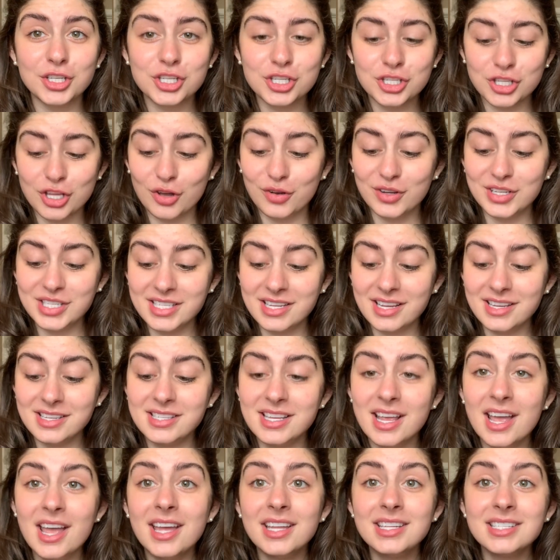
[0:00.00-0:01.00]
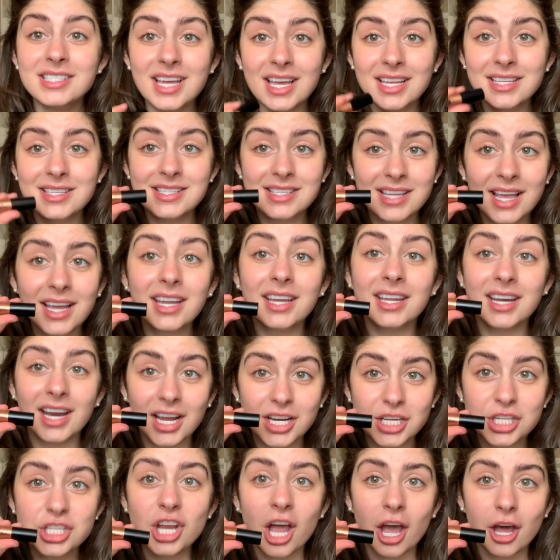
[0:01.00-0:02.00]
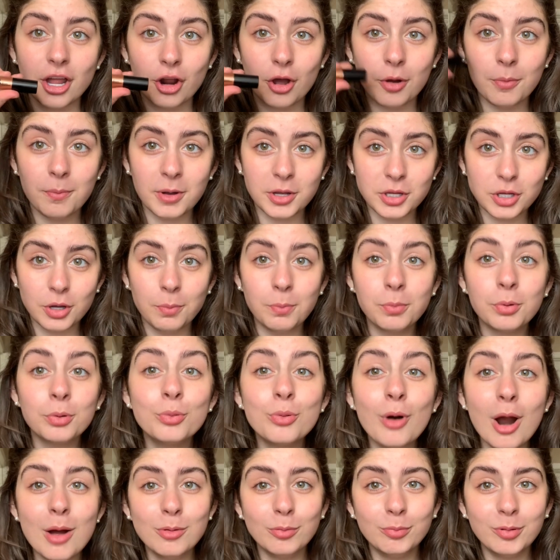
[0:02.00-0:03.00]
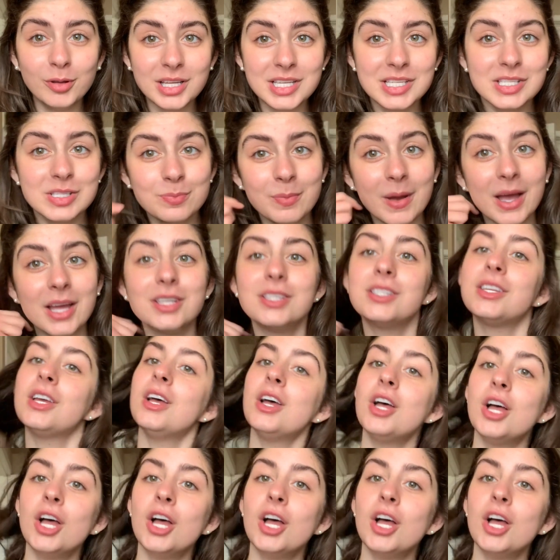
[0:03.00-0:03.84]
So it says 10-second eyeshadow, but you'll probably spend